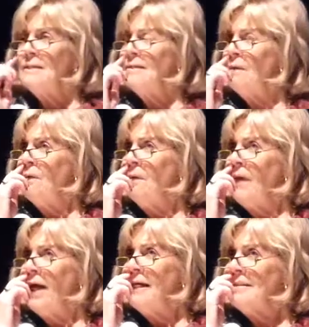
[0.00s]
So
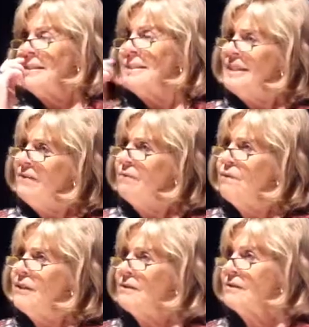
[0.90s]
as I did the
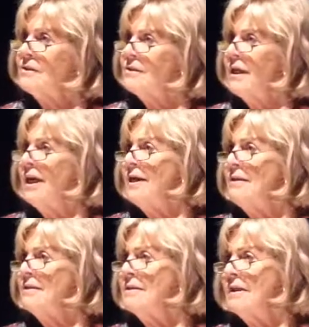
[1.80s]
research,
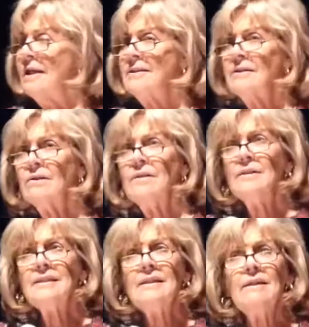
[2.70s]
I started
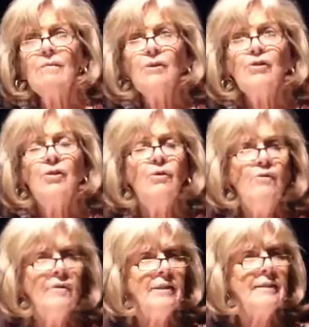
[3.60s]
to see there were 2
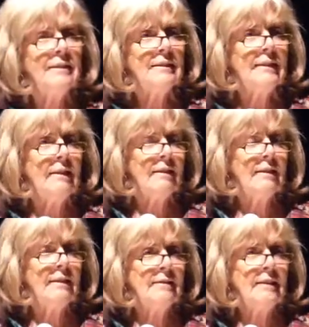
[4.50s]
very distinct
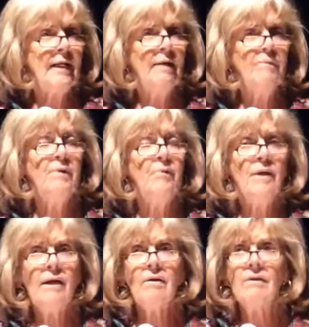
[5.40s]
things that happened. One
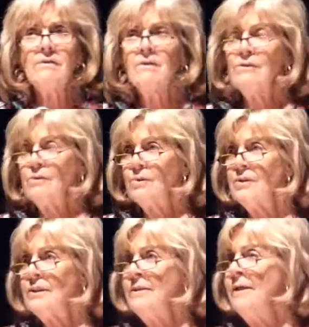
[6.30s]
I call
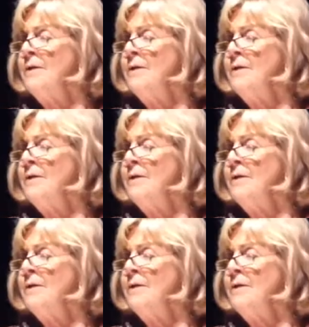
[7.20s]
distortion,